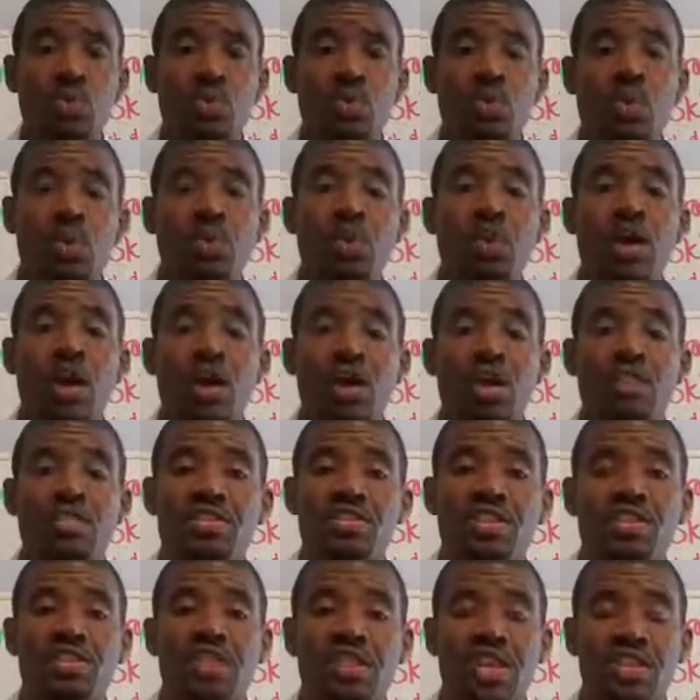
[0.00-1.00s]
What we are
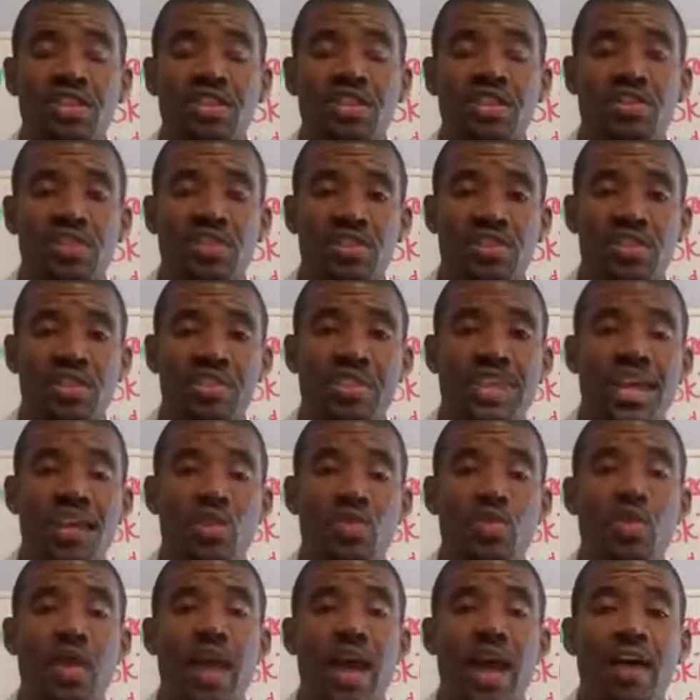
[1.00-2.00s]
suggesting to you is that
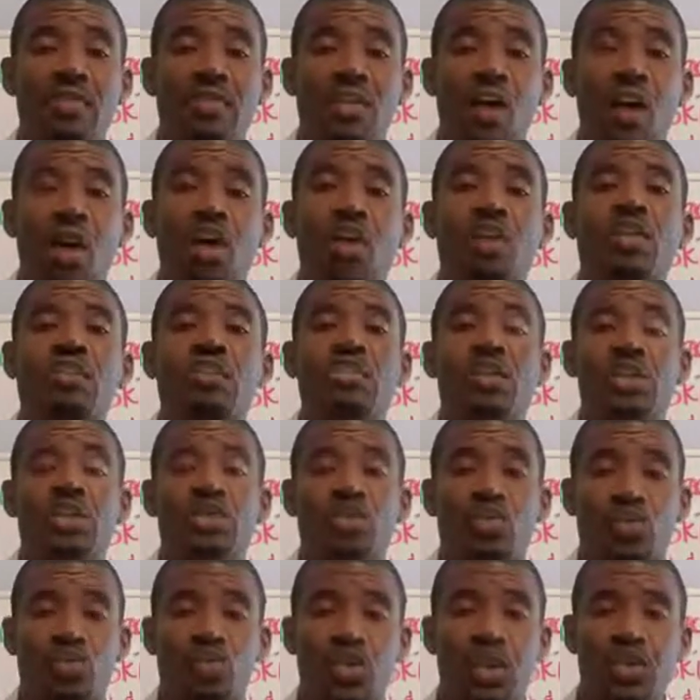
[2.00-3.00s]
you have all of
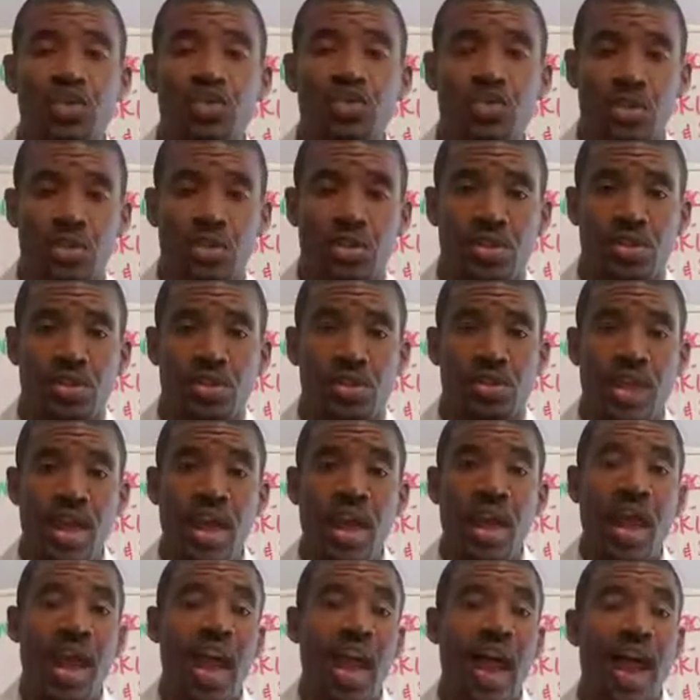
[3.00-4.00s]
these resources
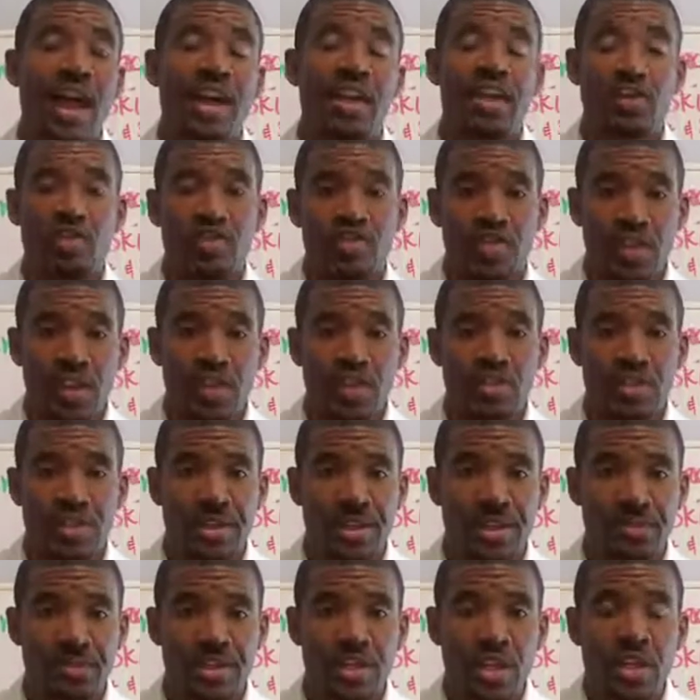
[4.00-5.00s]
at your
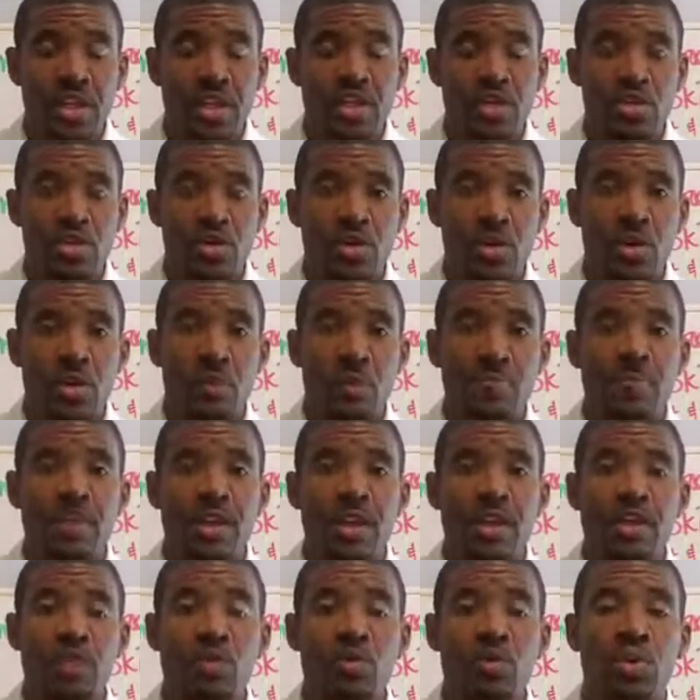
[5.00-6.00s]
fingertips. So
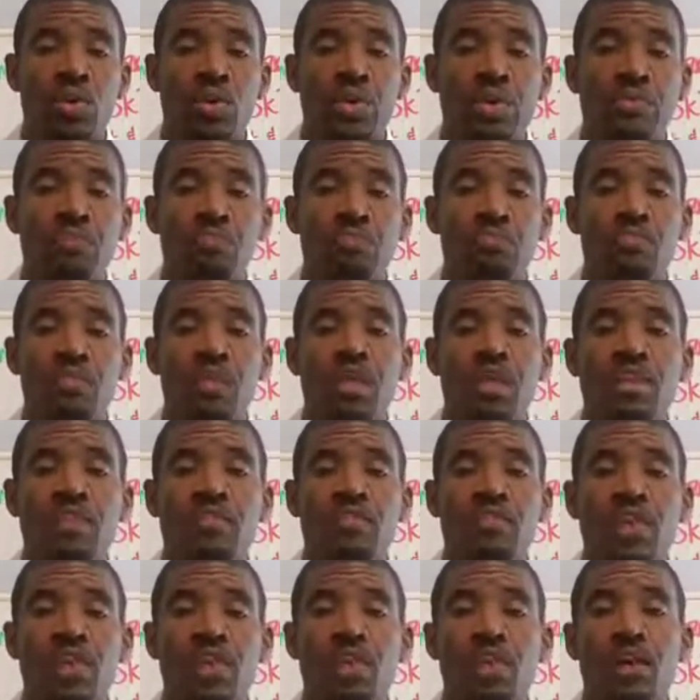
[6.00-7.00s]
it would be
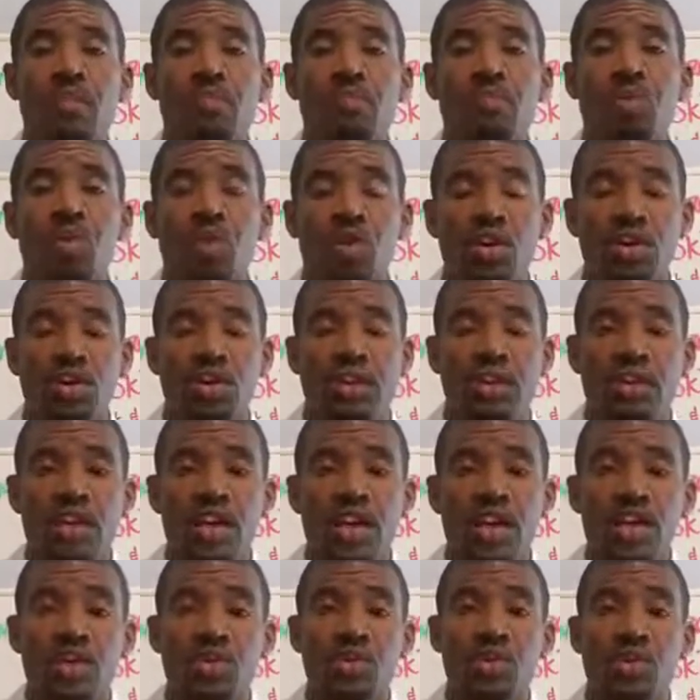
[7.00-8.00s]
very important
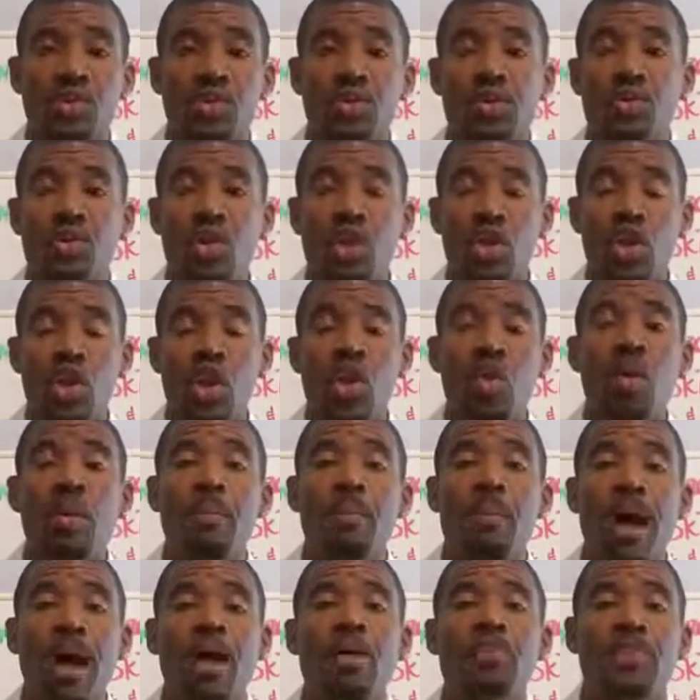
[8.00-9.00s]
to know
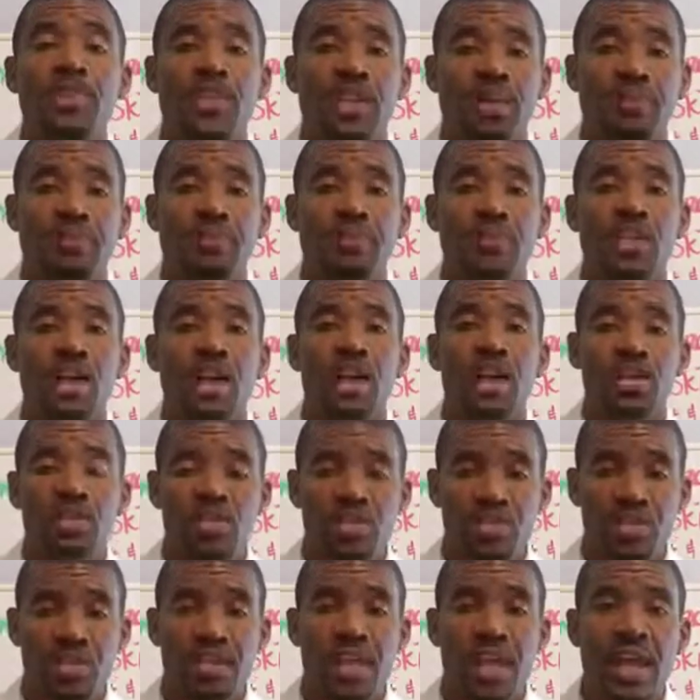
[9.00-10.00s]
about them, to
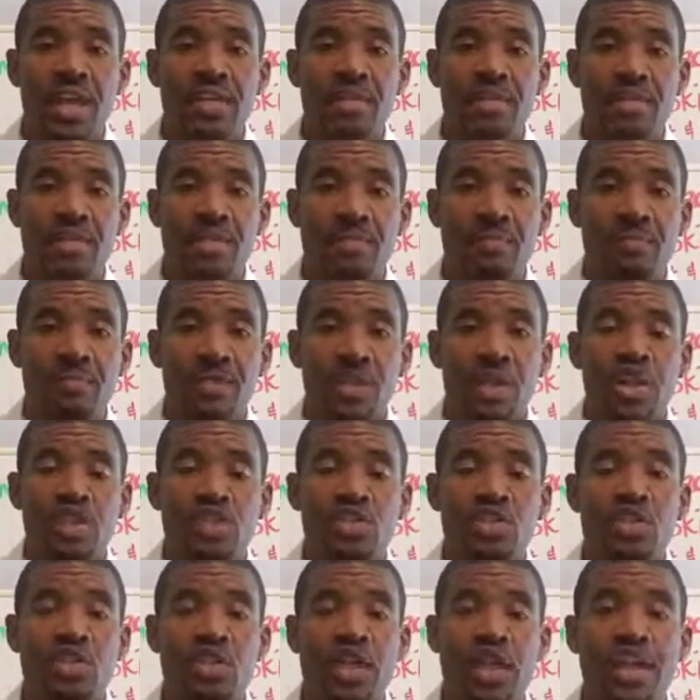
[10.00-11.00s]
understand them,
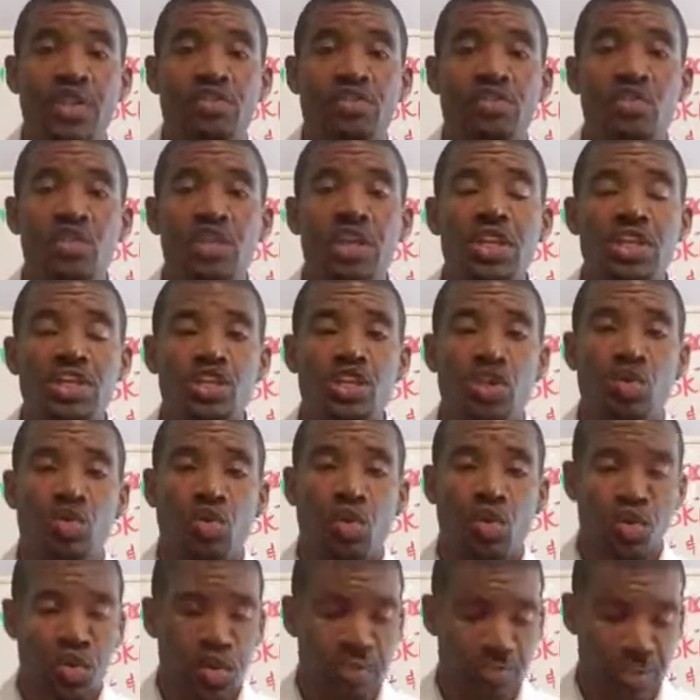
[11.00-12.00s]
so that if you needed to
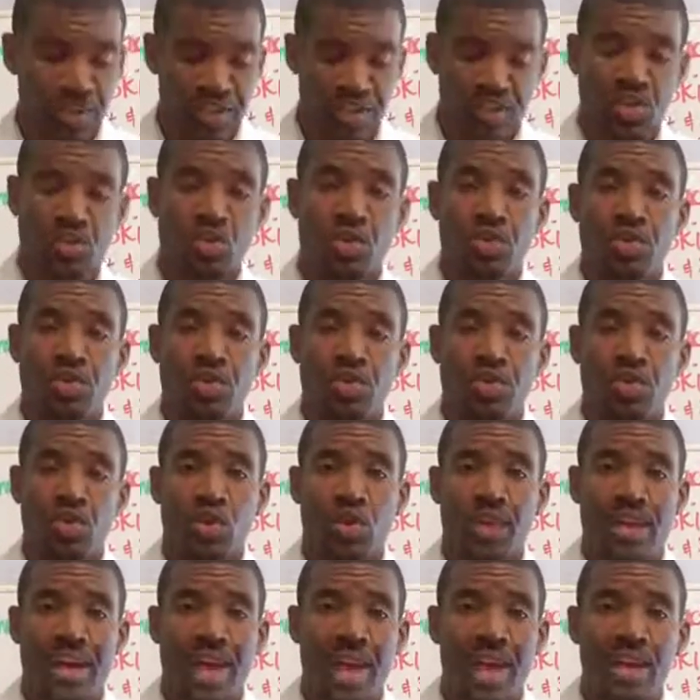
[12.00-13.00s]
grow your business, whether it's
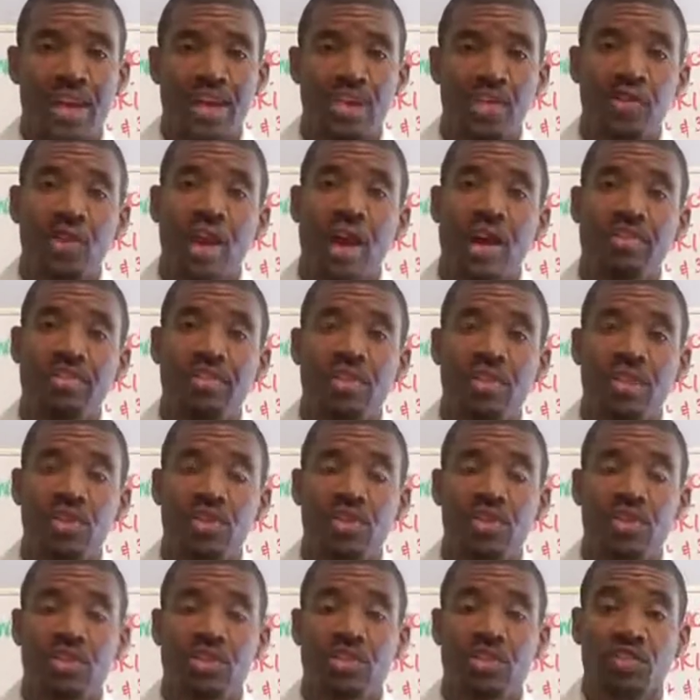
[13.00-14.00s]
organic traffic,
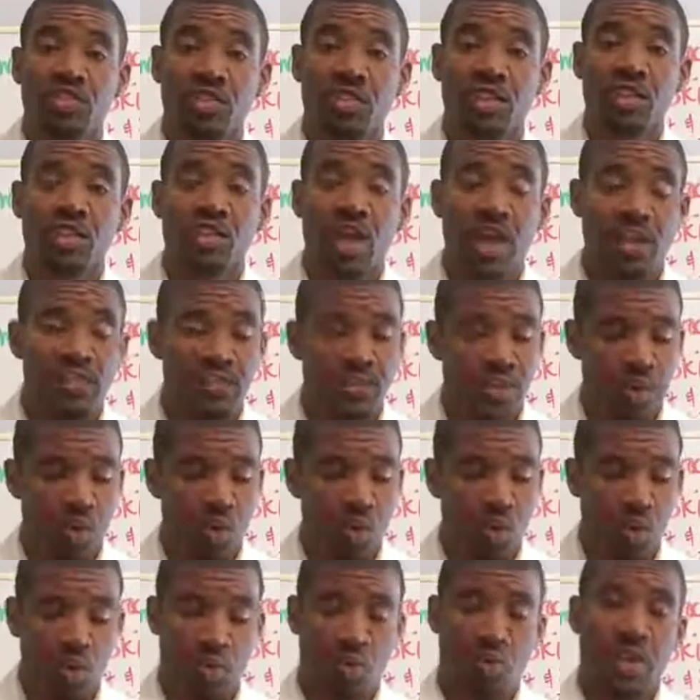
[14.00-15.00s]
which is free traffic,
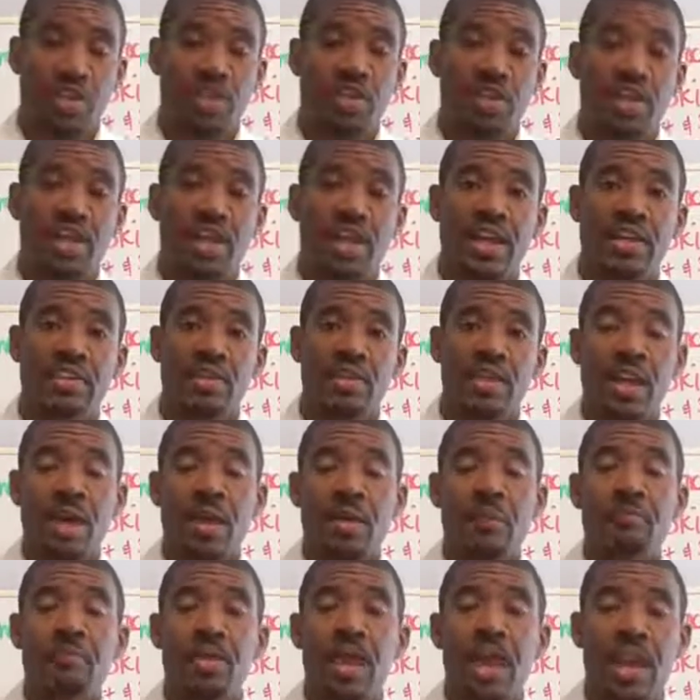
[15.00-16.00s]
or whether it's
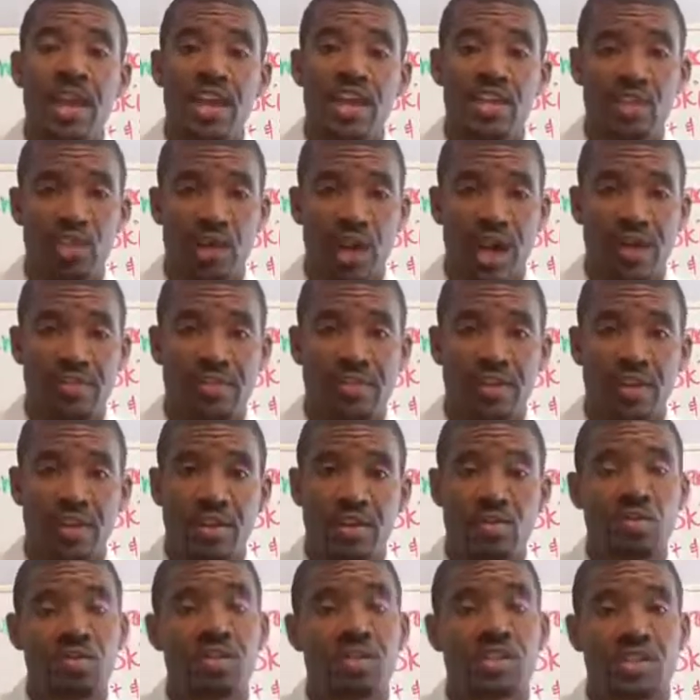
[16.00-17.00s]
paid traffic,
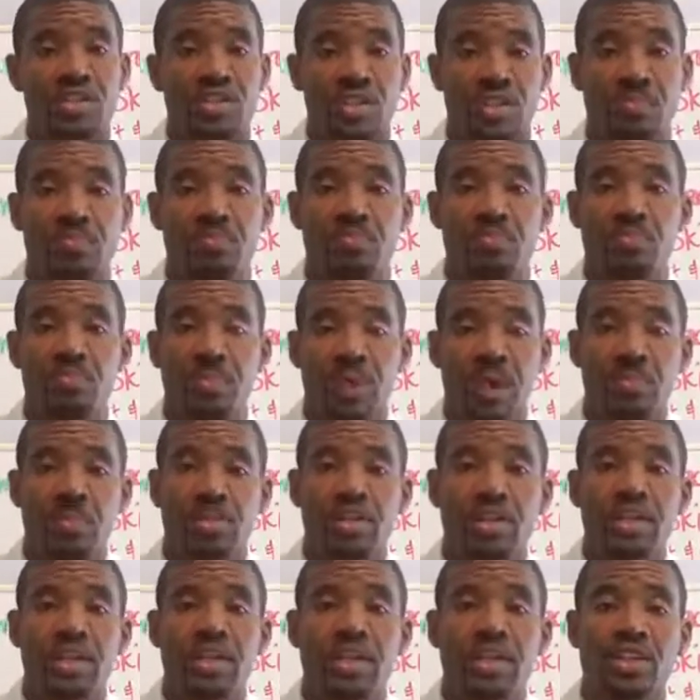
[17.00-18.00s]
which is the
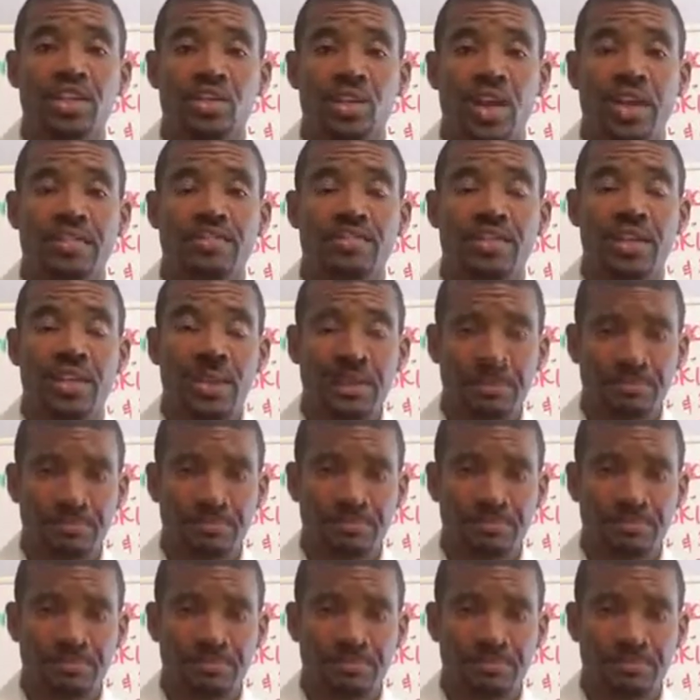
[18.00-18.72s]
pay-per-click traffic,